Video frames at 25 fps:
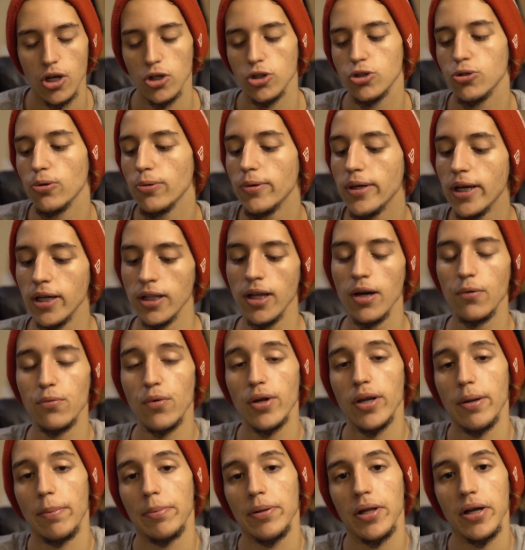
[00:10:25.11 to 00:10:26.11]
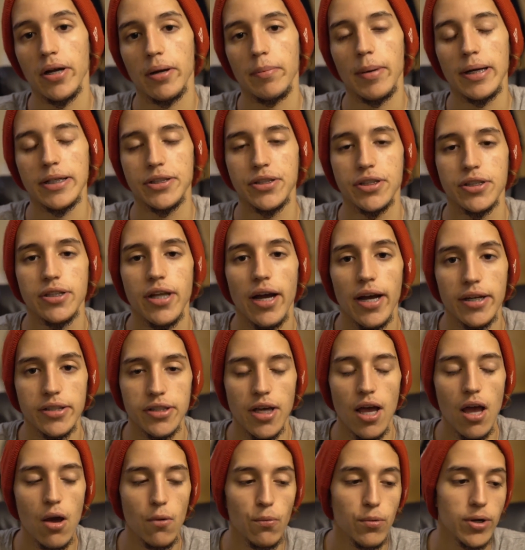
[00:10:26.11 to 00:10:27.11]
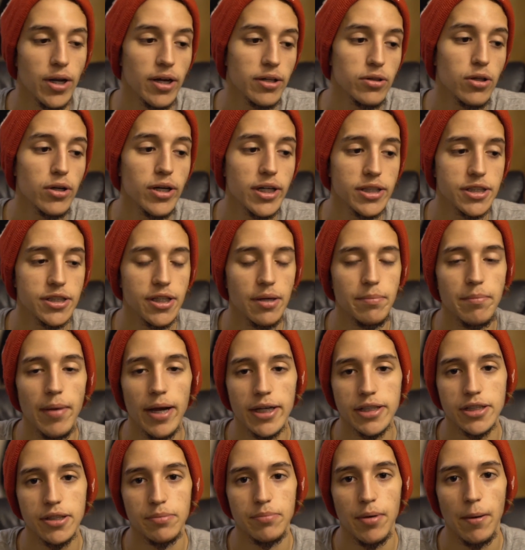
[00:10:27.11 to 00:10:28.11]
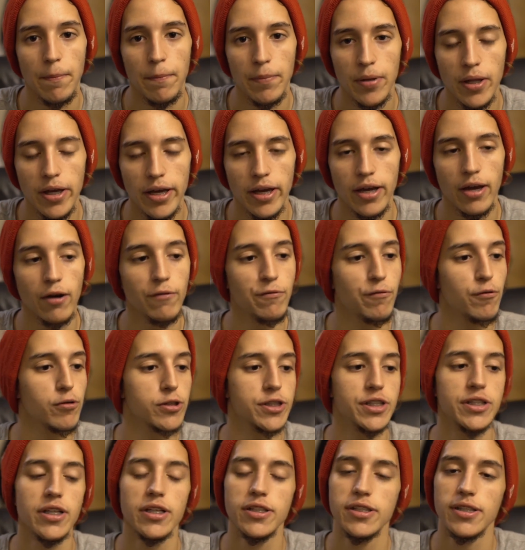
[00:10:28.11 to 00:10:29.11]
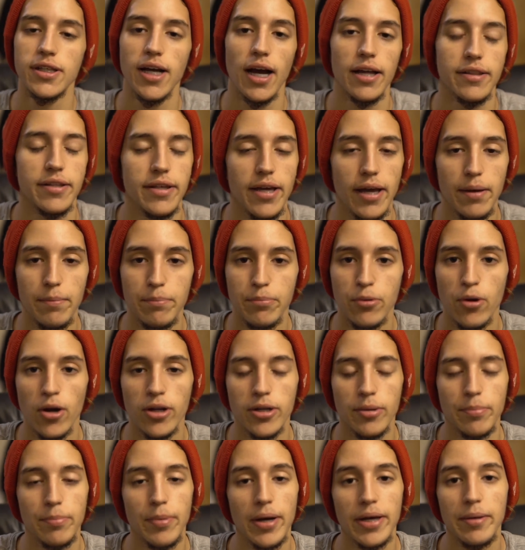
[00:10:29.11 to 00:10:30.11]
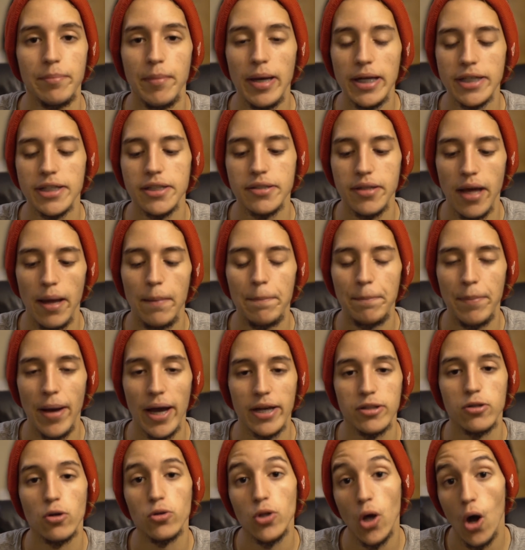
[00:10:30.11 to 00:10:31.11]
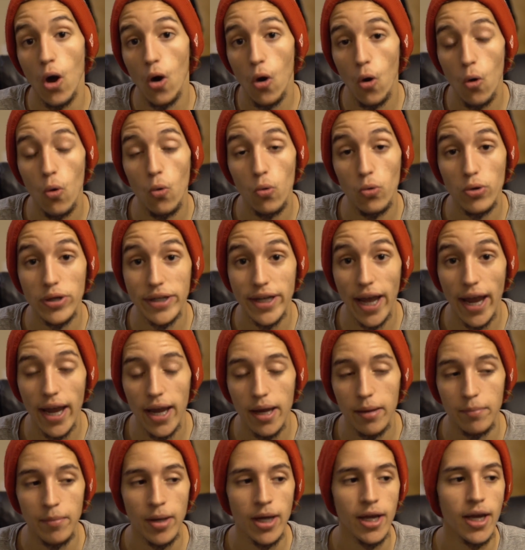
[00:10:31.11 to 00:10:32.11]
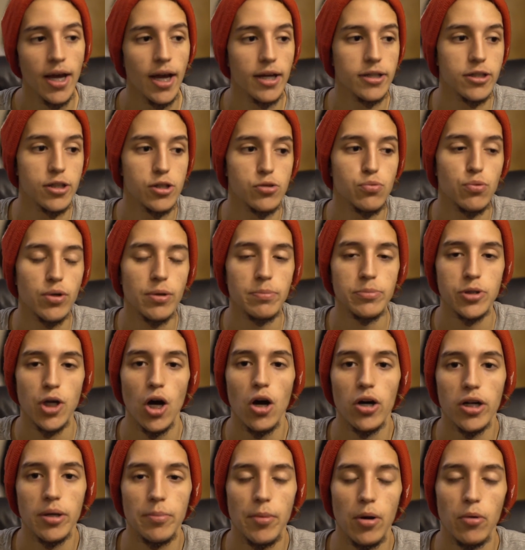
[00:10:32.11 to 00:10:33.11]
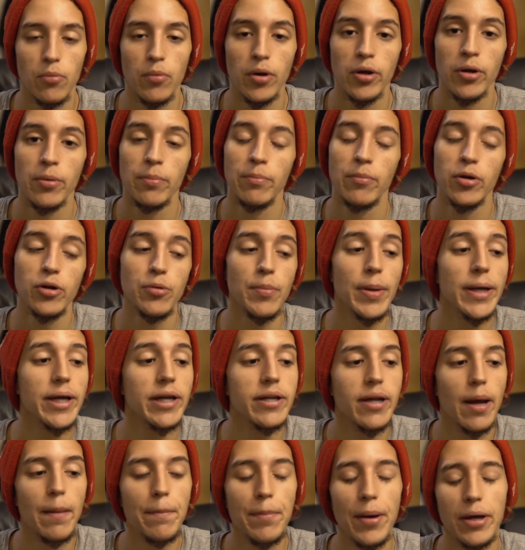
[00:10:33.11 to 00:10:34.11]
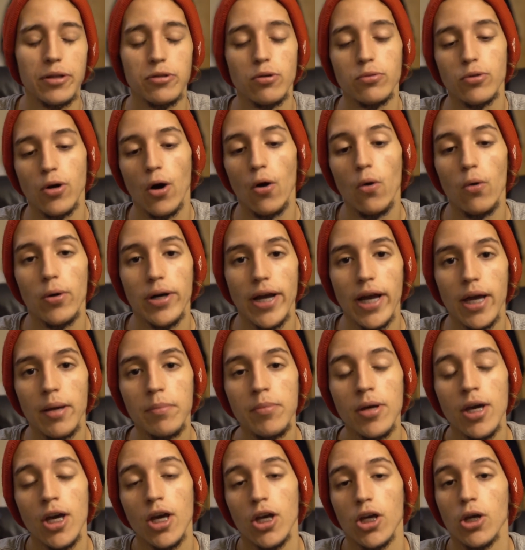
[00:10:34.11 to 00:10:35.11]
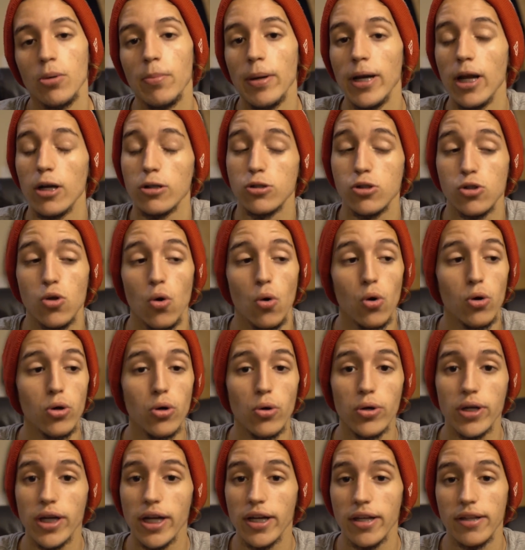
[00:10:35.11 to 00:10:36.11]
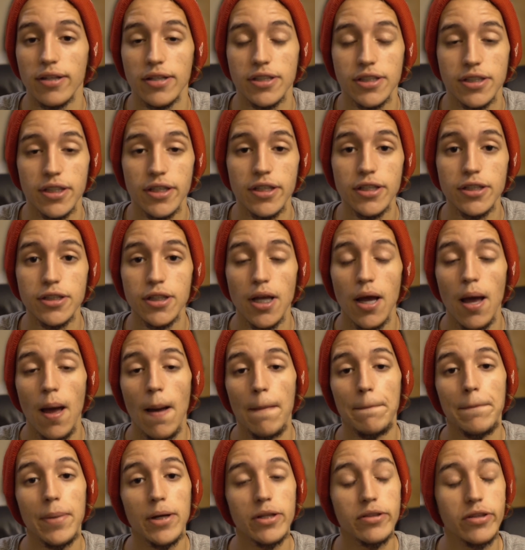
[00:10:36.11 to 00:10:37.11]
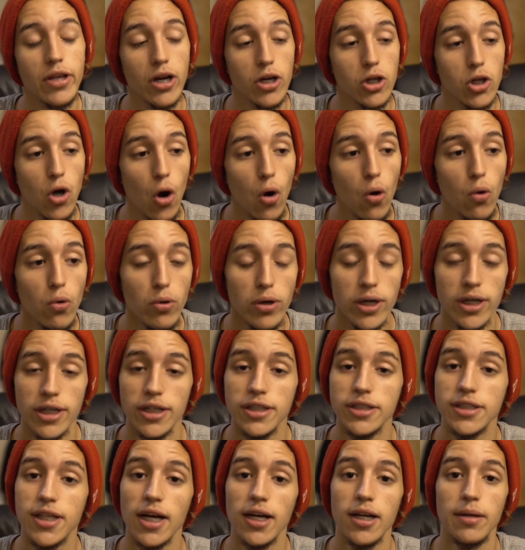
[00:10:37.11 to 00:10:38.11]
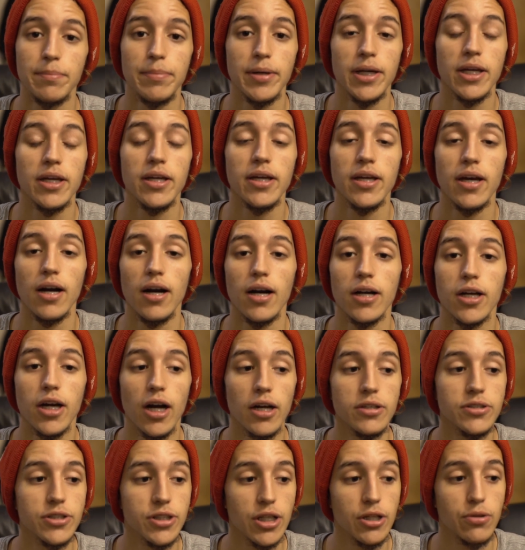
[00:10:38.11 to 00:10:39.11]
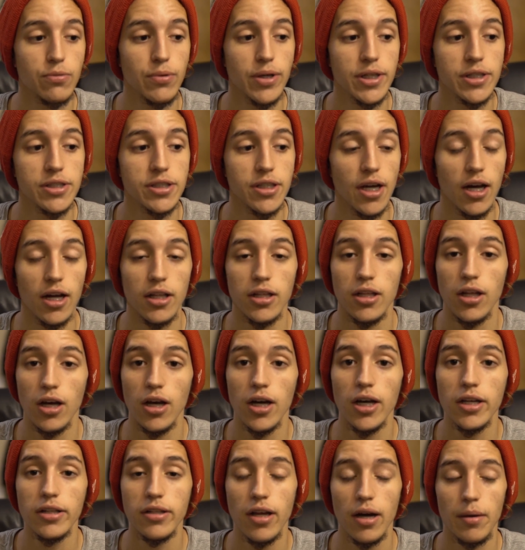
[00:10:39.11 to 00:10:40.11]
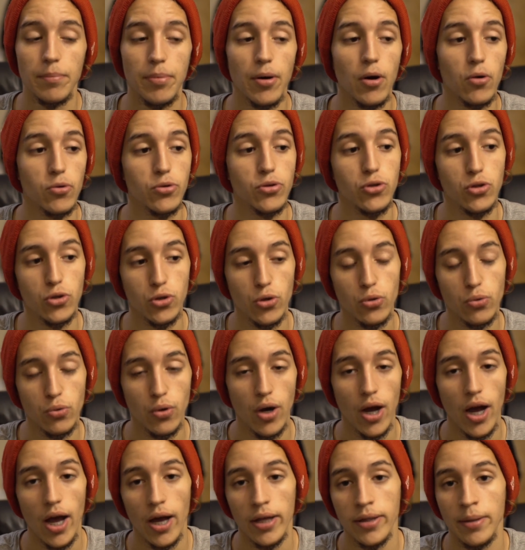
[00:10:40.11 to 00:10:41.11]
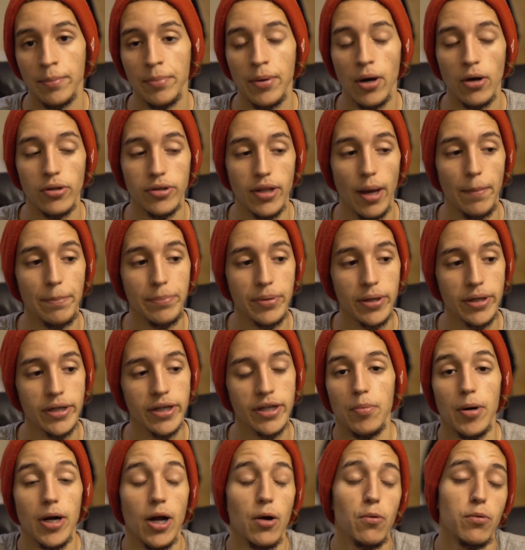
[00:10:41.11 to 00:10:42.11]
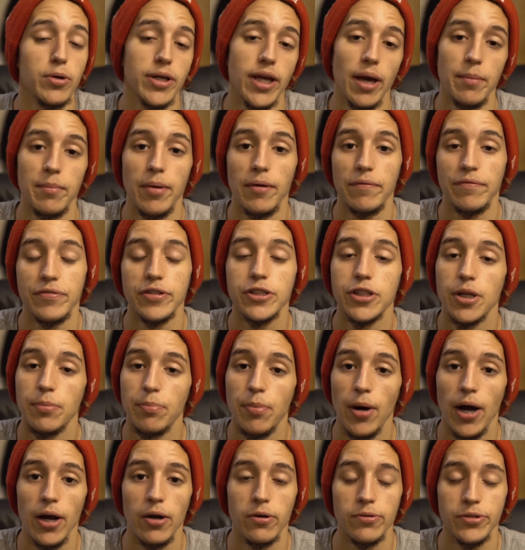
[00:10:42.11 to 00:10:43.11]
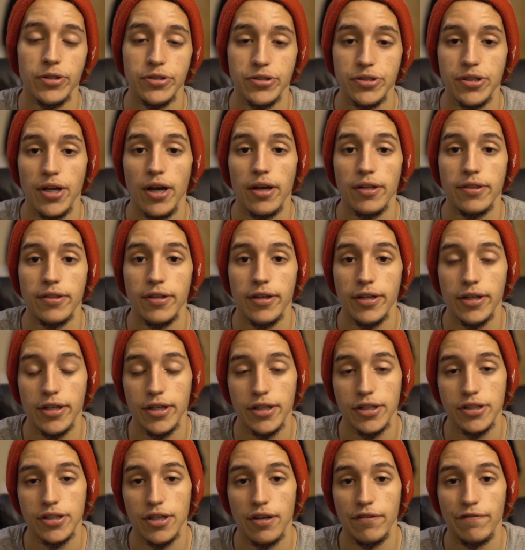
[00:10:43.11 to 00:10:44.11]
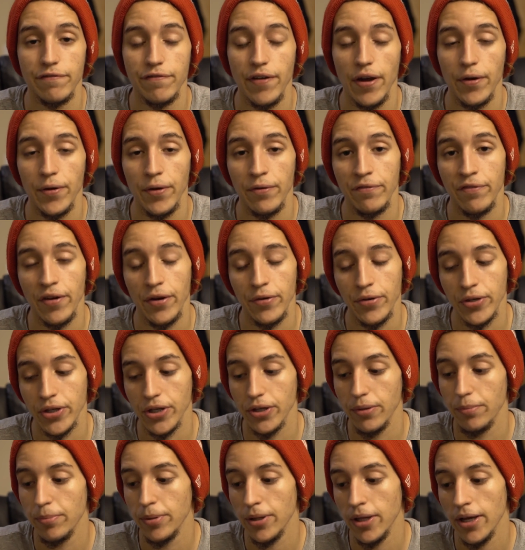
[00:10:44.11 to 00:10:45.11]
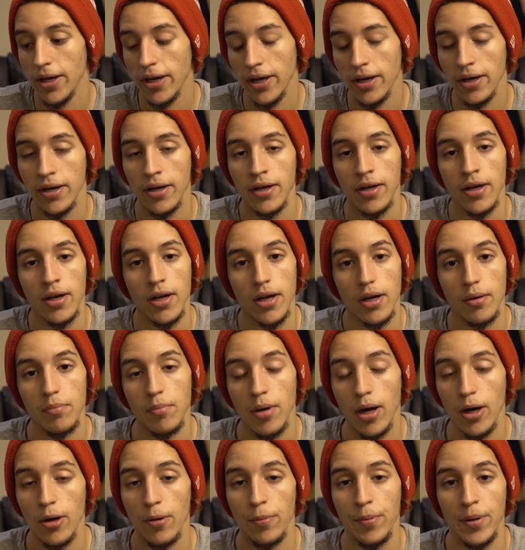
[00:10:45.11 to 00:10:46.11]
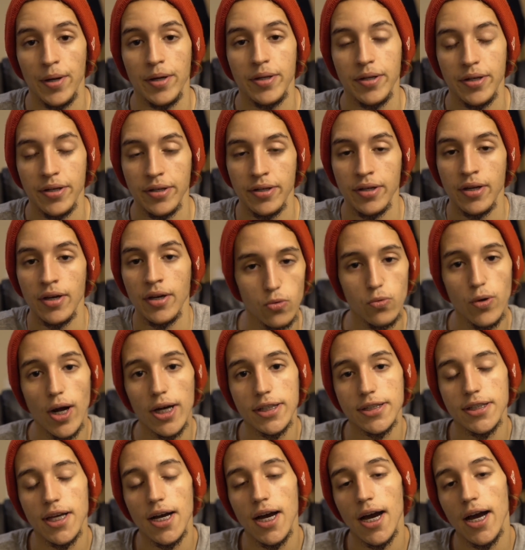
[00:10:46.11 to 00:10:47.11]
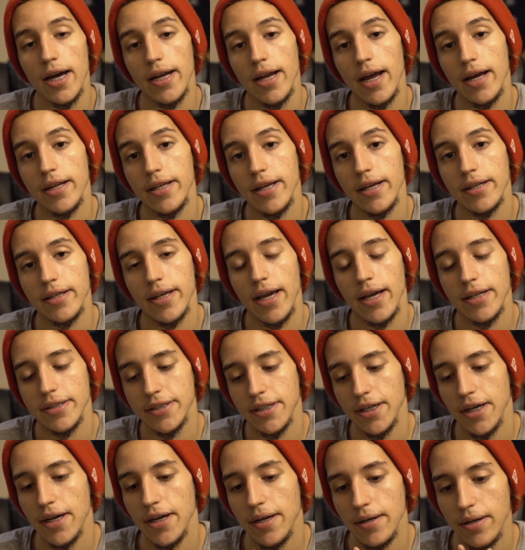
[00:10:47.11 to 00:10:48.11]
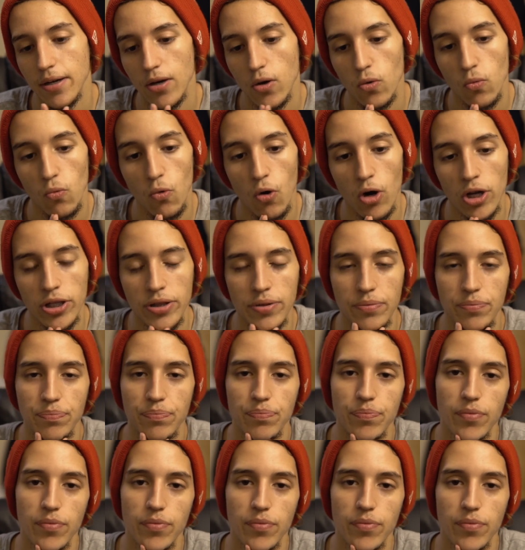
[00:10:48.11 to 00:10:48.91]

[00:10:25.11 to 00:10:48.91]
So you cannot rate a player by stats. When I look at Saint-Maximin playing, of course he doesn't got the end product, but he makes an impact on the whole game. And this is what I'm talking about. When you make an impact on the whole game, you might not score or get an assist, but the goal is going to be a consequence a lot about you and about that player. But I would get Memphis Depay. Honestly, I think he's a very, very good player in my opinion. Right side, Eddie Nketiah, 1.